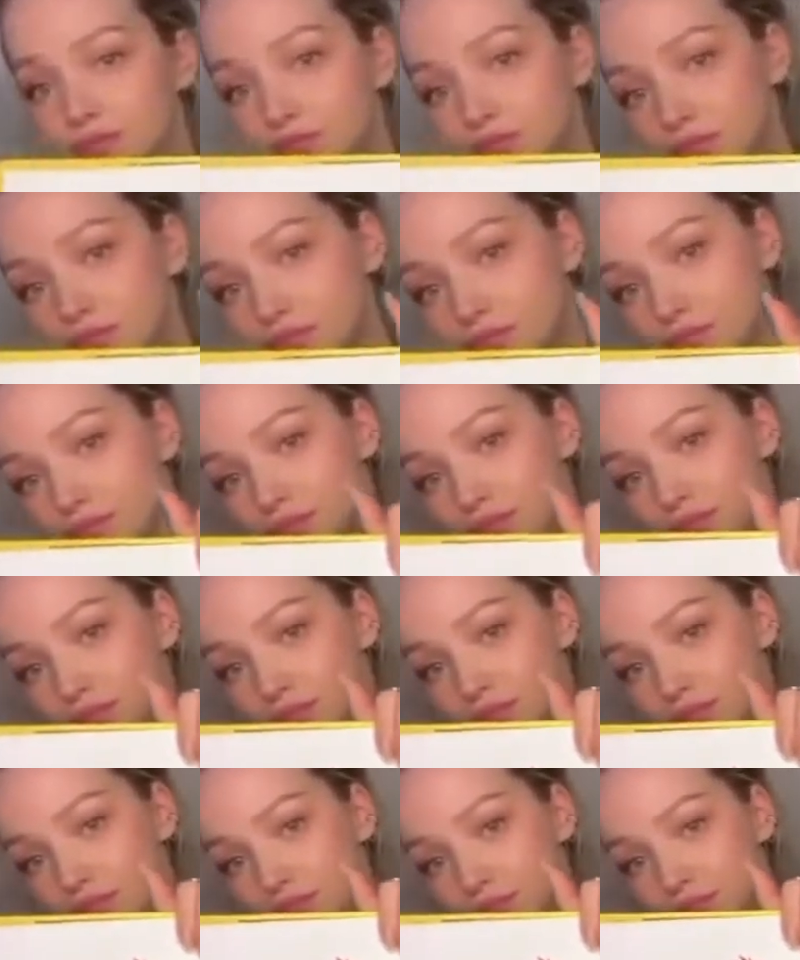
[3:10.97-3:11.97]

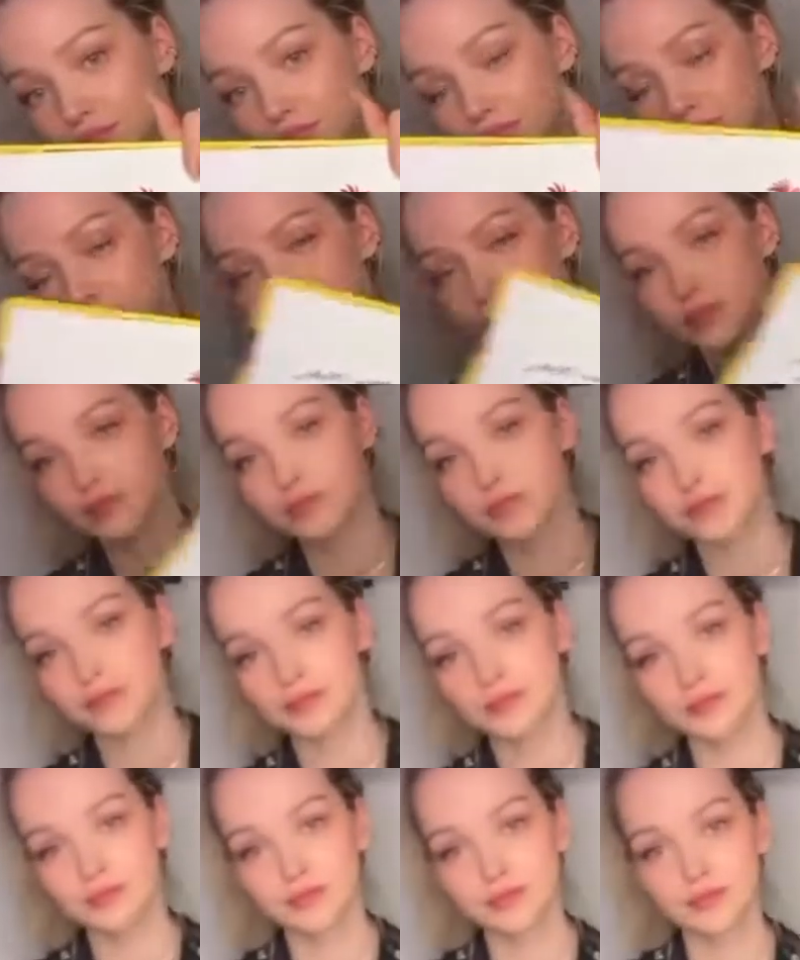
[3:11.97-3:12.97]

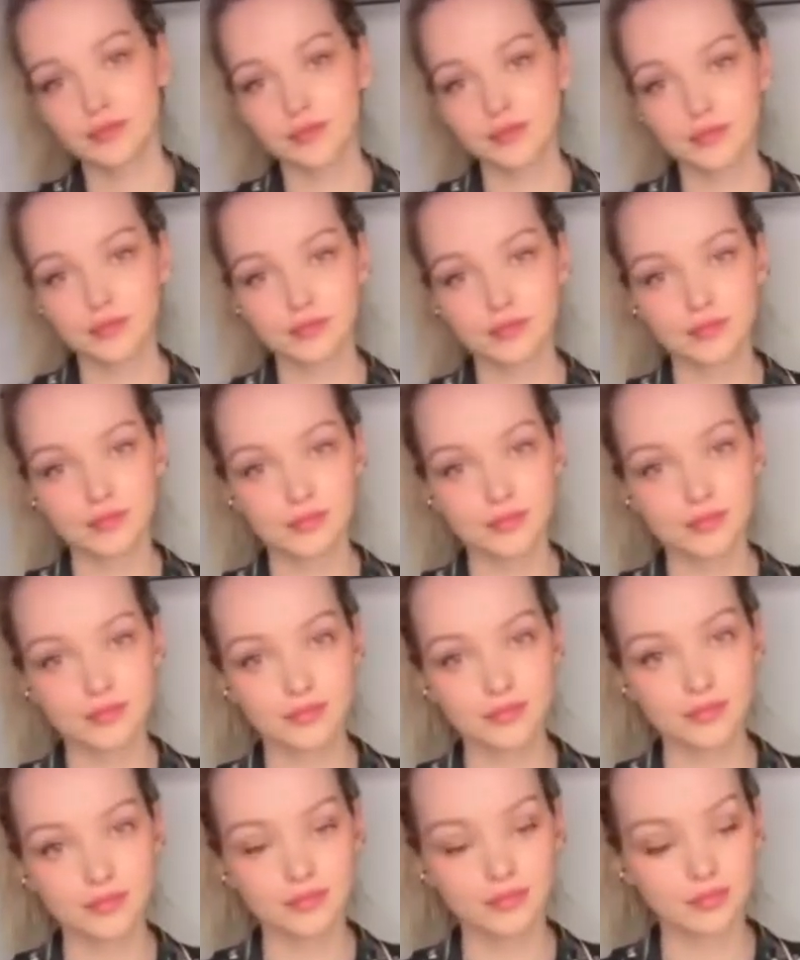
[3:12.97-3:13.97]

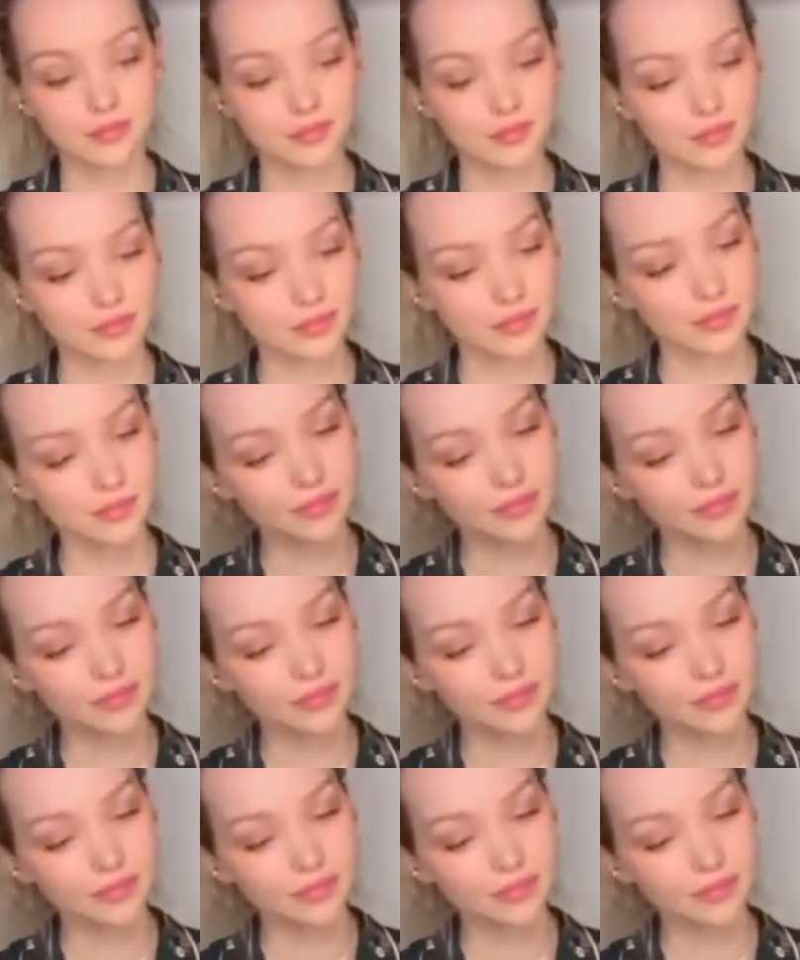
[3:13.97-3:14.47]
No one is speaking in this clip.